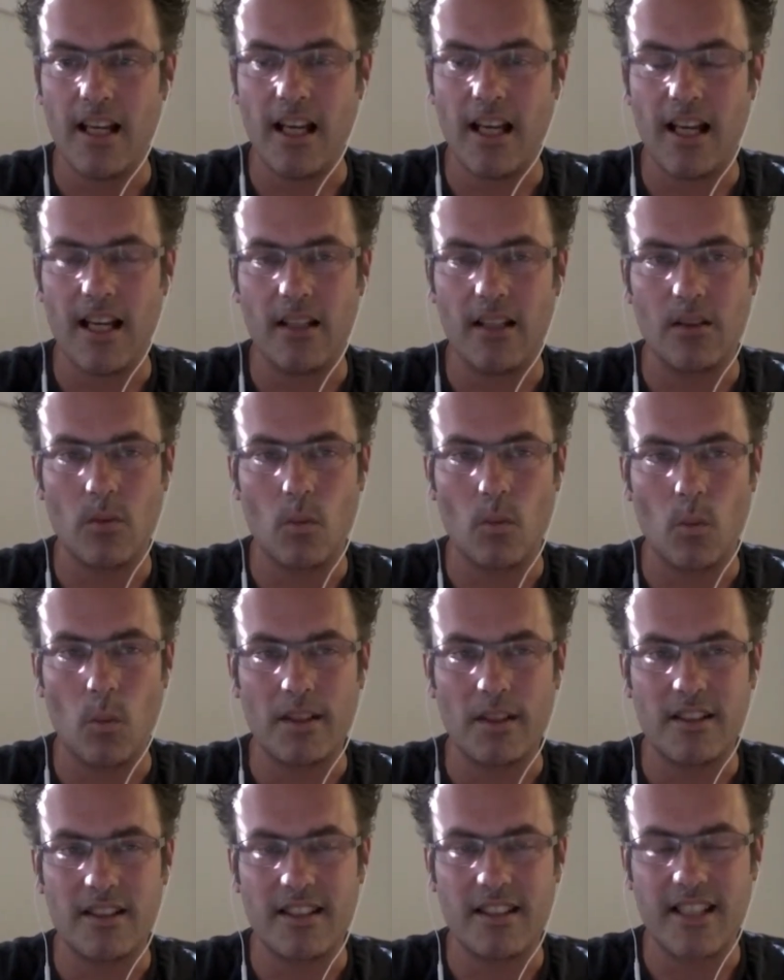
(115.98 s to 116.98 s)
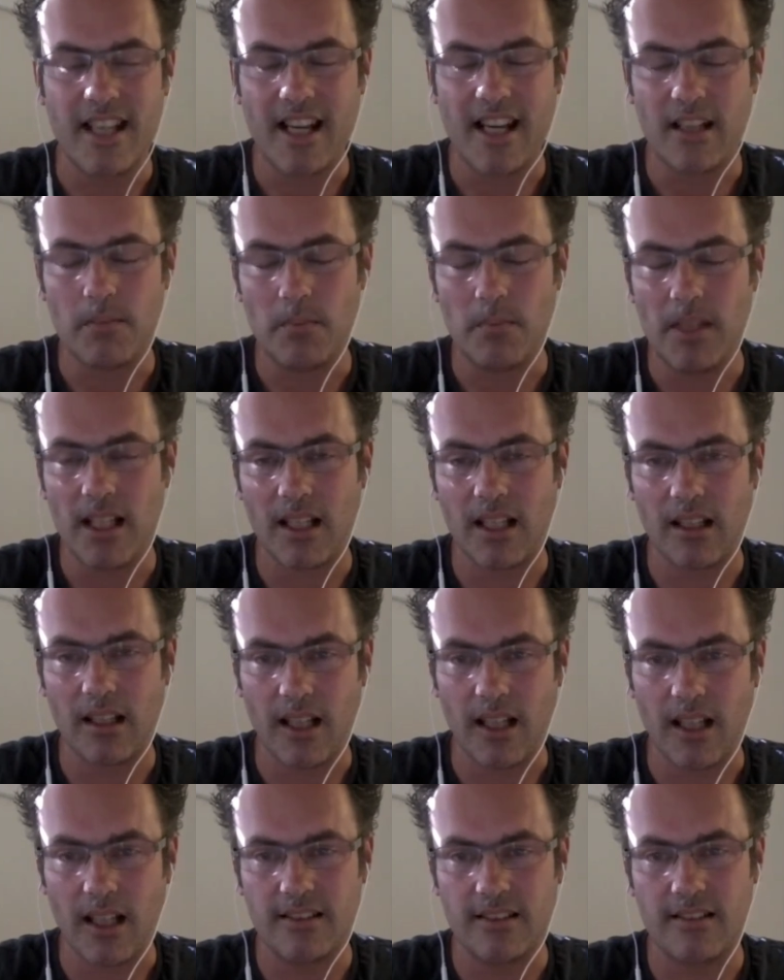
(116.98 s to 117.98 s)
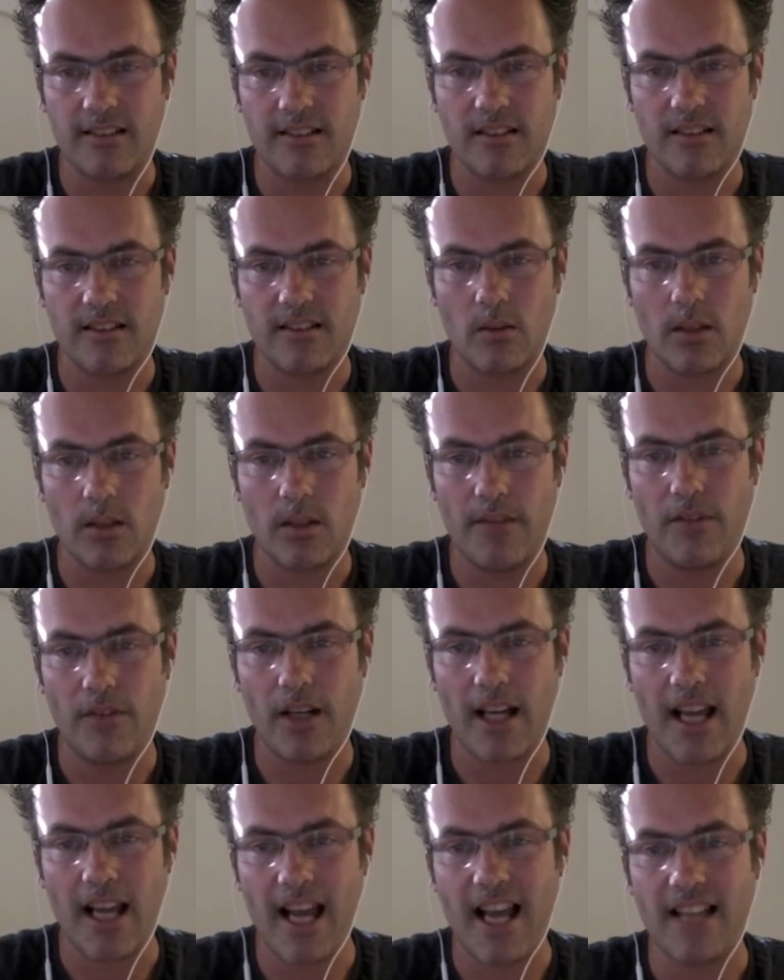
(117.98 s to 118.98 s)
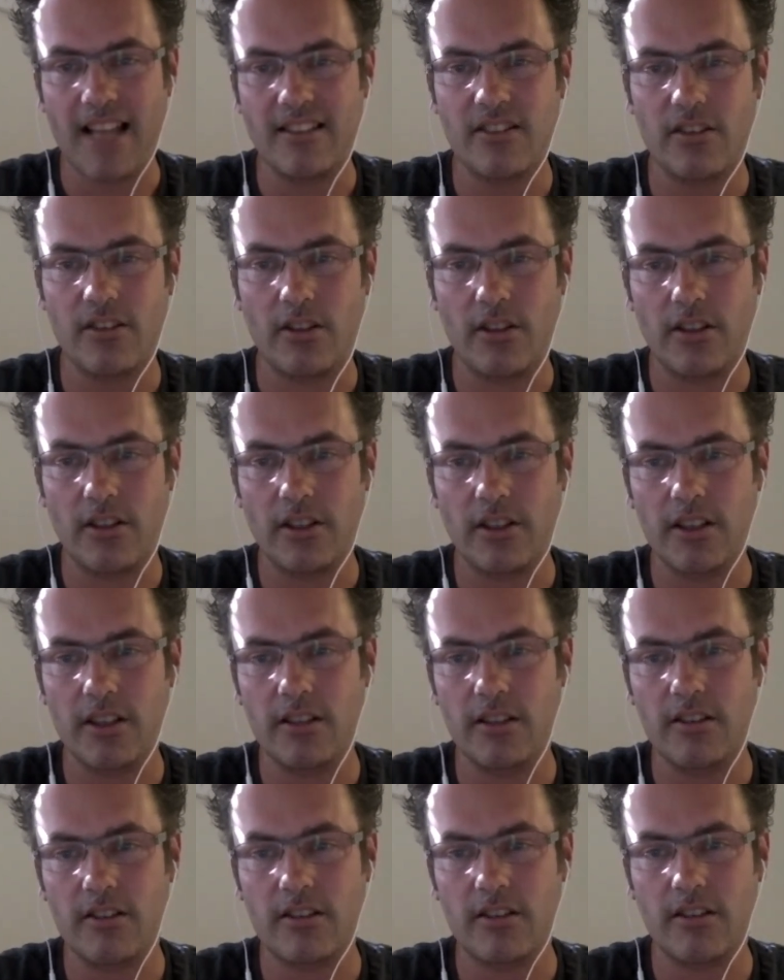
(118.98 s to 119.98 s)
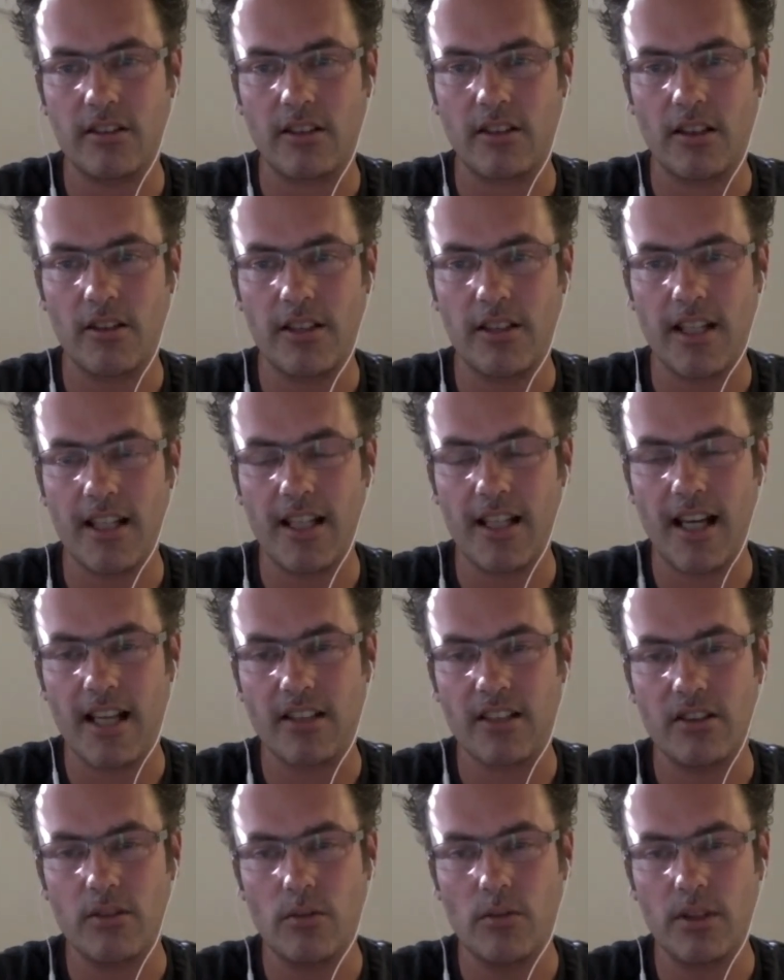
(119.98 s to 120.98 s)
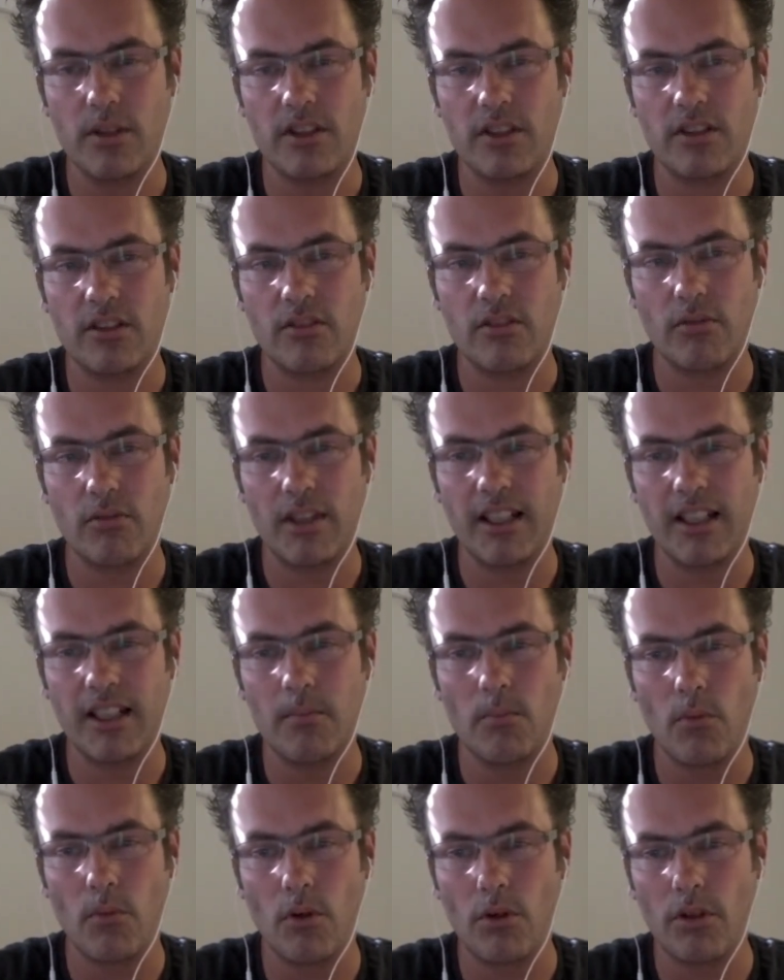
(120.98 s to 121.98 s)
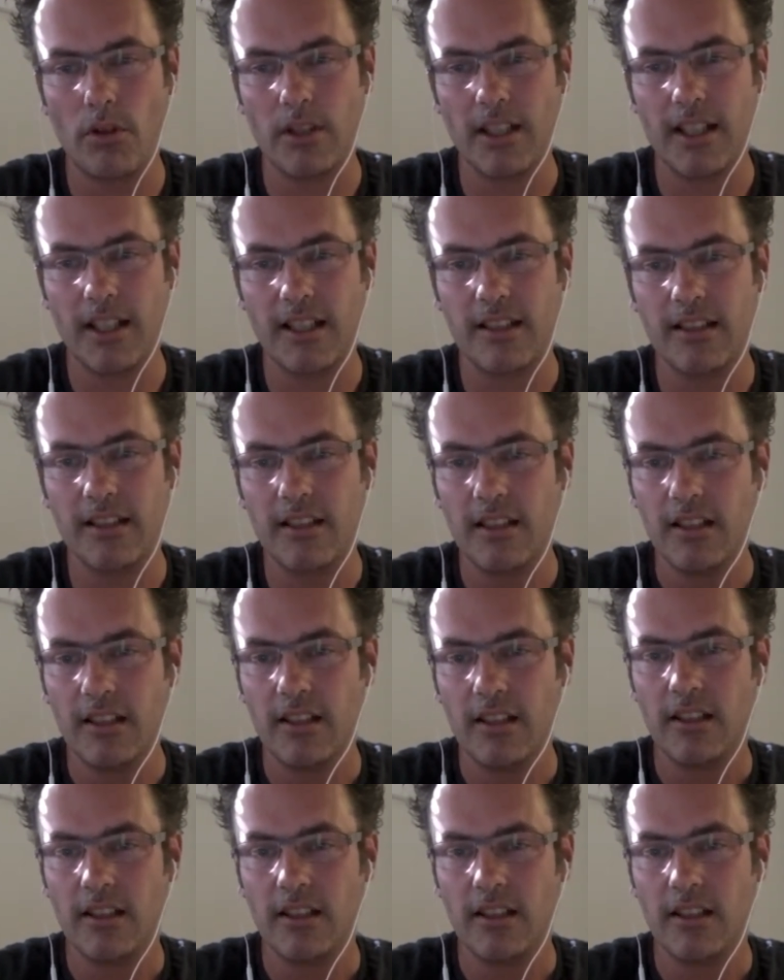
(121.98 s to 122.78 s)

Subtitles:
And what scared me a lot, if I asked the audience, okay guys, who's running more than